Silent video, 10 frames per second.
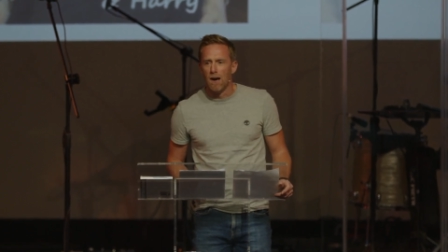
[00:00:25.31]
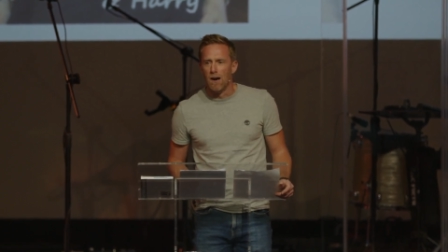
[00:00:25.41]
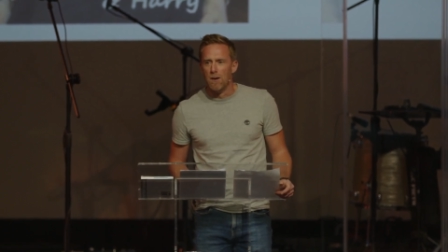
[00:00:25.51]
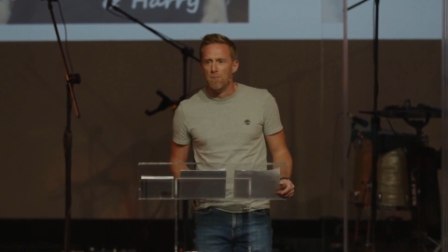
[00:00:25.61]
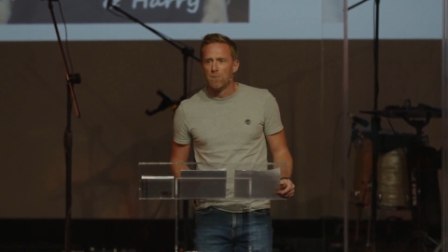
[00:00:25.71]

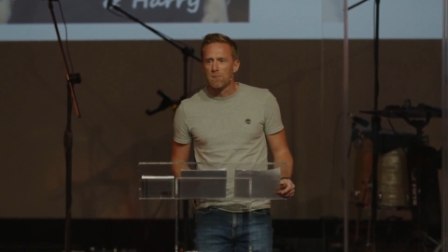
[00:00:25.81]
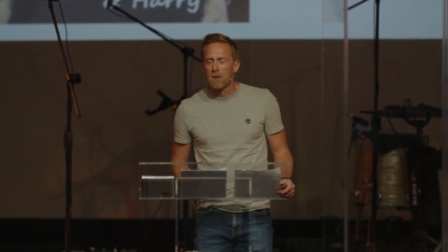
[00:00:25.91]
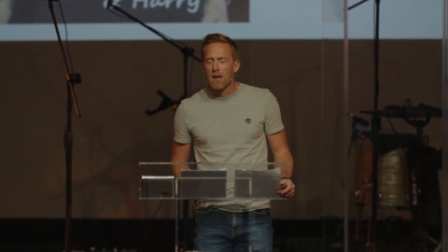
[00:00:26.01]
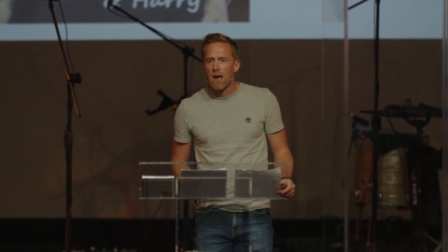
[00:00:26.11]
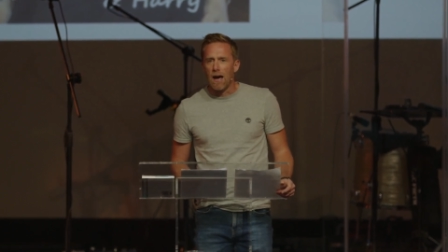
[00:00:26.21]
Um,
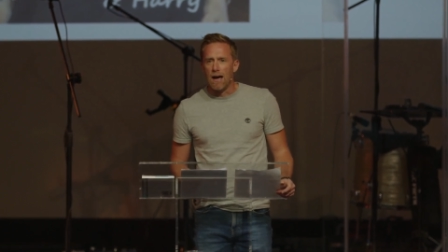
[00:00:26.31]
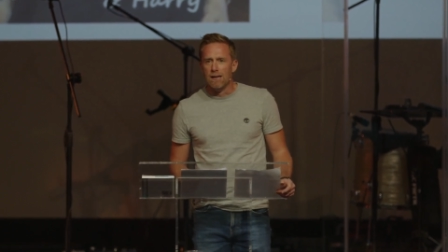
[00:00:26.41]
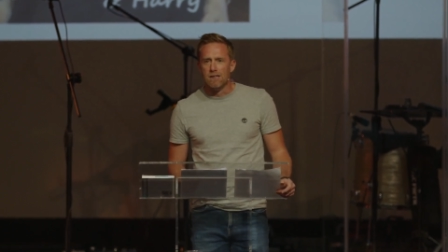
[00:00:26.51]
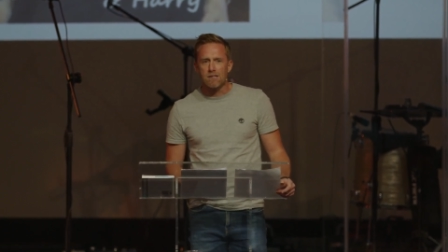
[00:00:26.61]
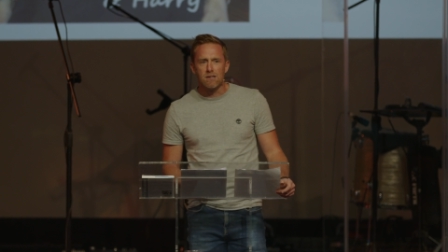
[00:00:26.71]

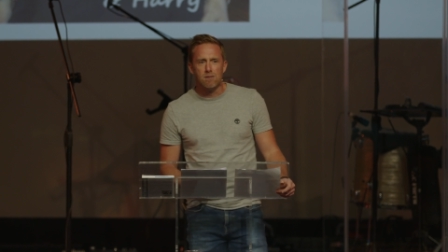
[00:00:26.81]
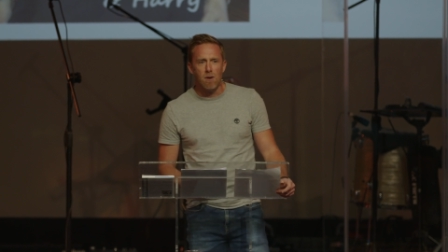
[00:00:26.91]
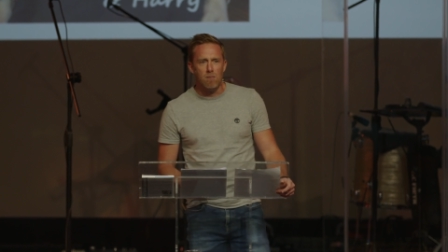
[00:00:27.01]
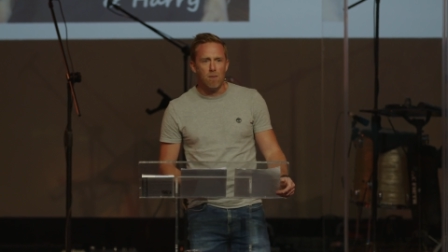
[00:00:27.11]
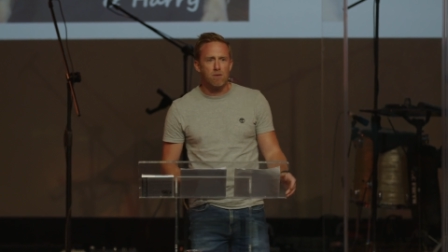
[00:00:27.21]
and
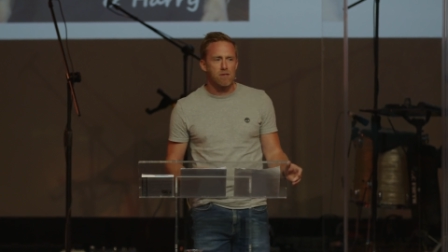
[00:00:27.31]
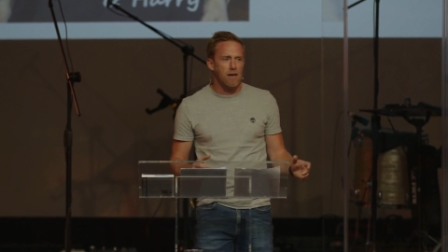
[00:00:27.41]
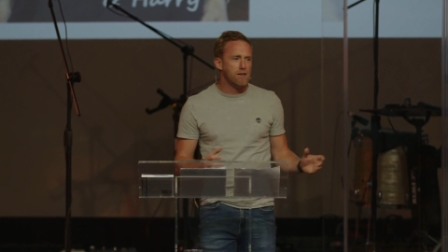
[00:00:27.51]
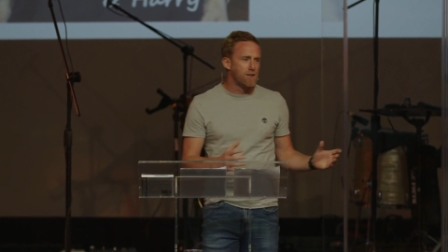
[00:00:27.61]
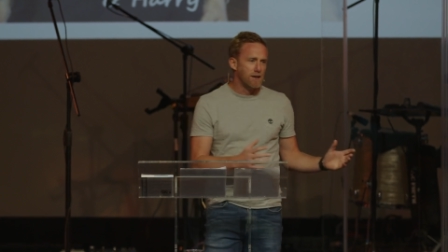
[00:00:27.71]
my mum
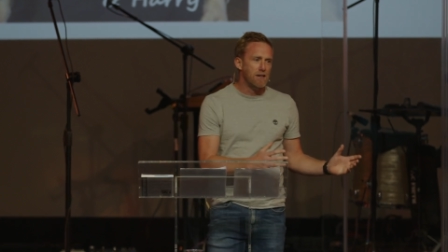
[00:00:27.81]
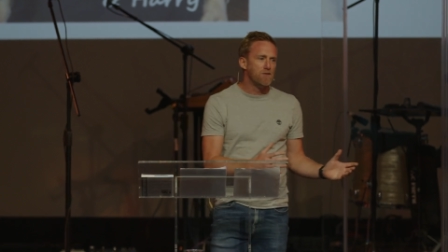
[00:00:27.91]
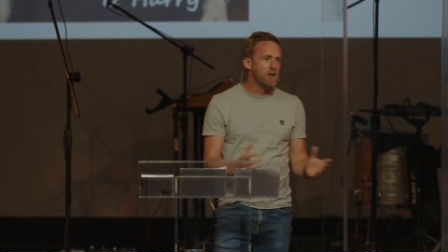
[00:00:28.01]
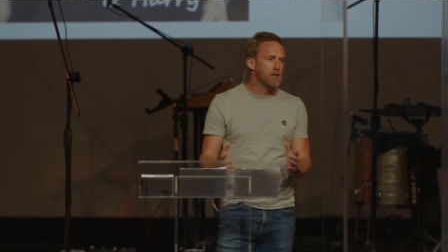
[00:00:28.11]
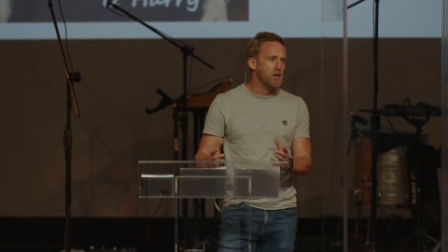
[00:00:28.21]
said, they
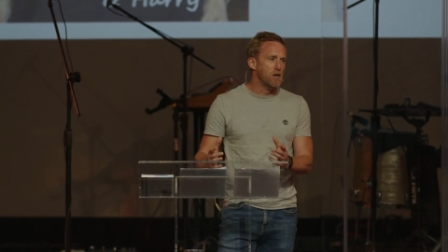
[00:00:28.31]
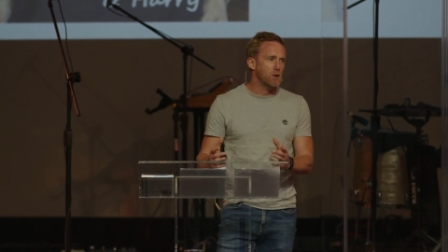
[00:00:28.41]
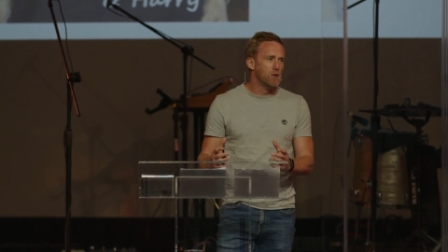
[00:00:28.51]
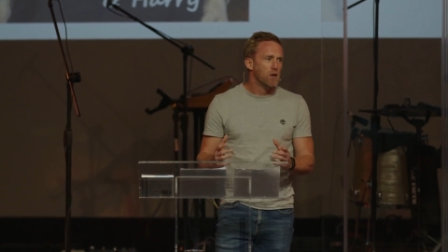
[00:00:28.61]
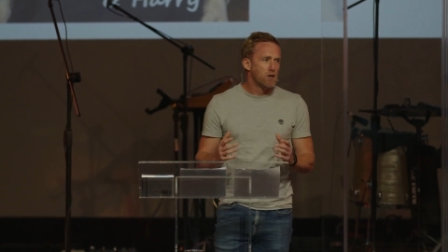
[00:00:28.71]
live near
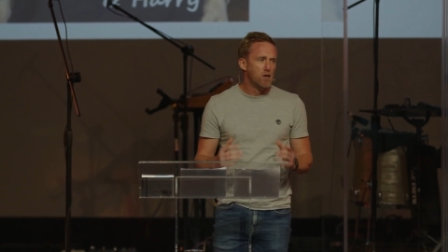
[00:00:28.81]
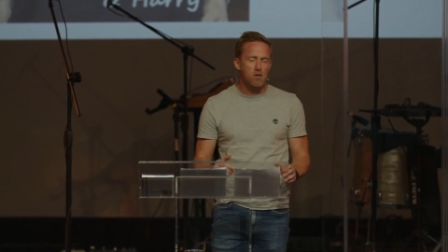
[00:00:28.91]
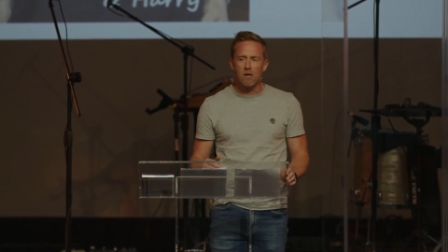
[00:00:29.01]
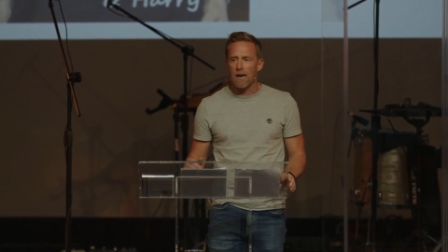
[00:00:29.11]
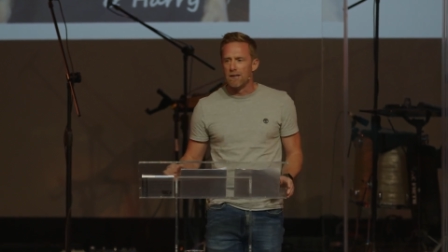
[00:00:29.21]
you.
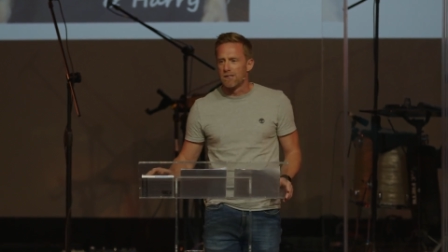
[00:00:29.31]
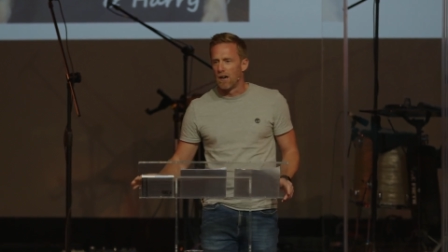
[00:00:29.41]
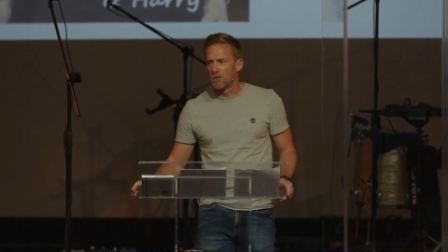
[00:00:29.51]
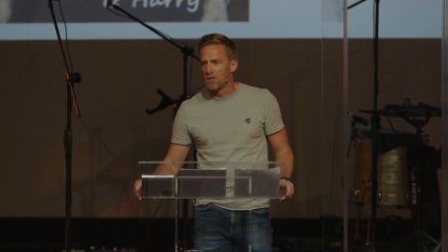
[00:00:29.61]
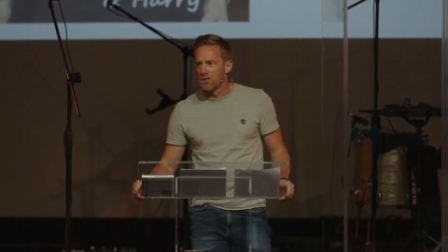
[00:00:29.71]
Could you get in
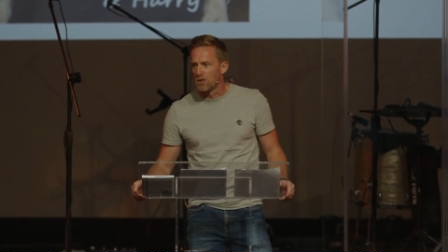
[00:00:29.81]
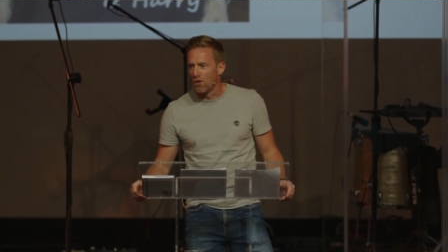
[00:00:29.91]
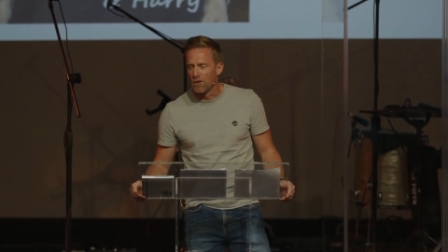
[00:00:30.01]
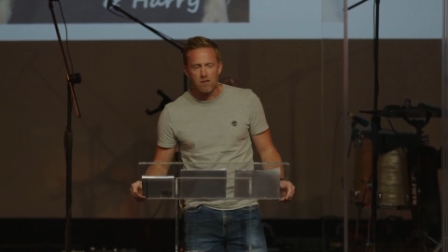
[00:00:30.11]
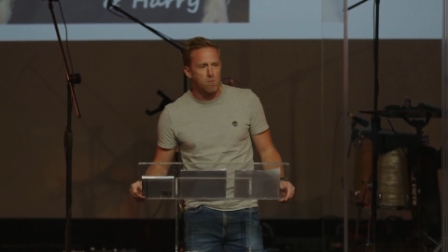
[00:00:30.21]
touch and just
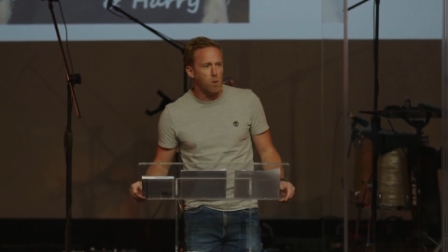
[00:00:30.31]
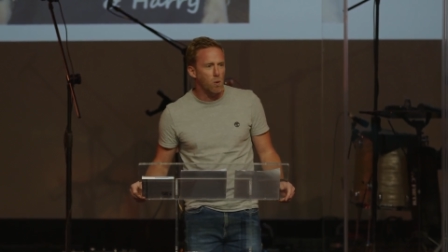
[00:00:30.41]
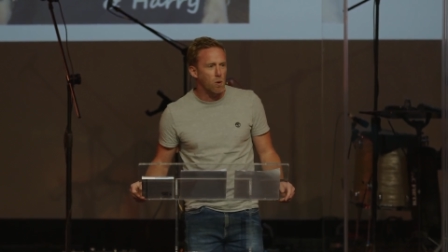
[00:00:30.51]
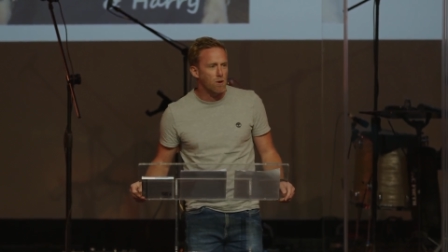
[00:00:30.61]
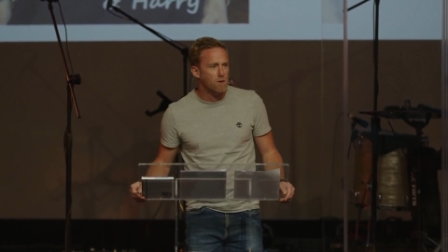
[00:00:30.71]
offer
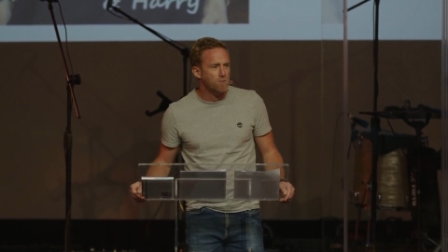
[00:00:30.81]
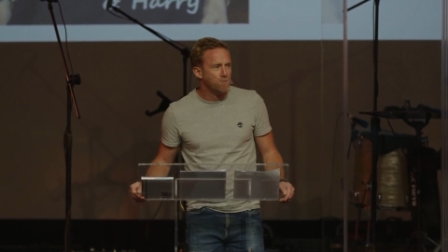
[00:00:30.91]
support?